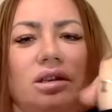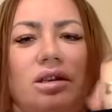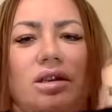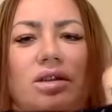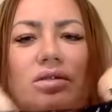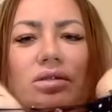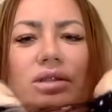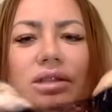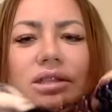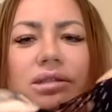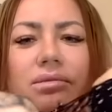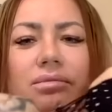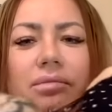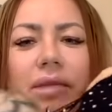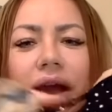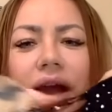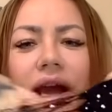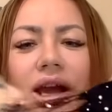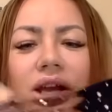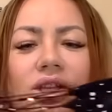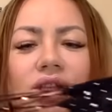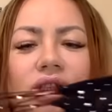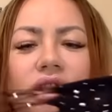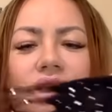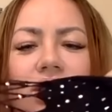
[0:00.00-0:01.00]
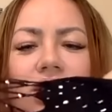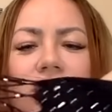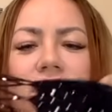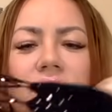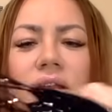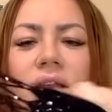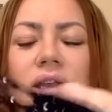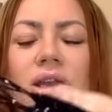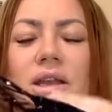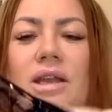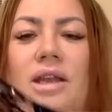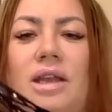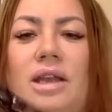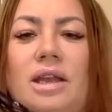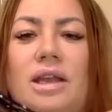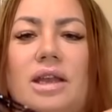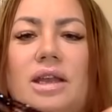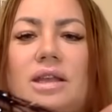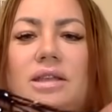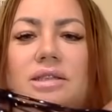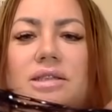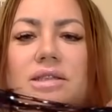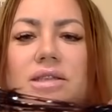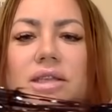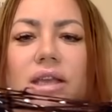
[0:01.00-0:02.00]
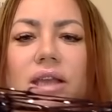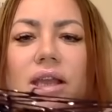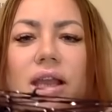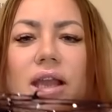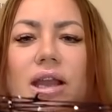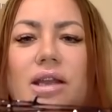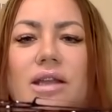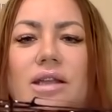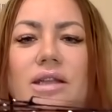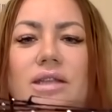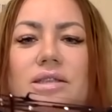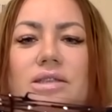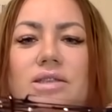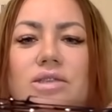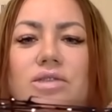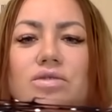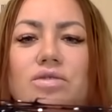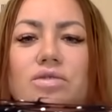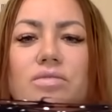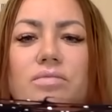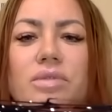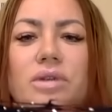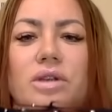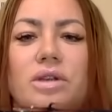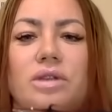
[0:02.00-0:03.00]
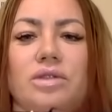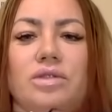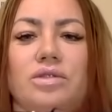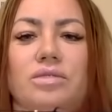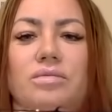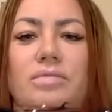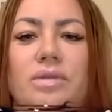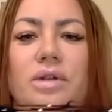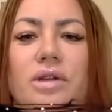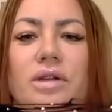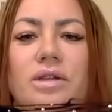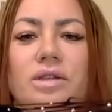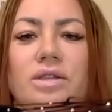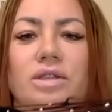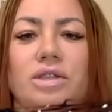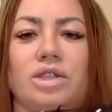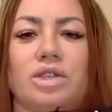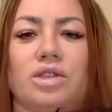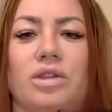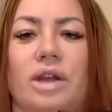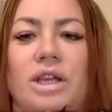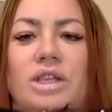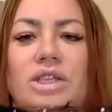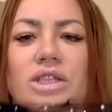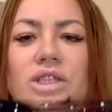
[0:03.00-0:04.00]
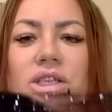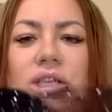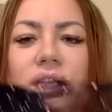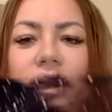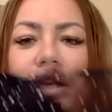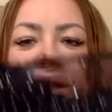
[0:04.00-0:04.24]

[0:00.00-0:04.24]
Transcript: You know, it's mesh. It's again, it's super duper stretchy.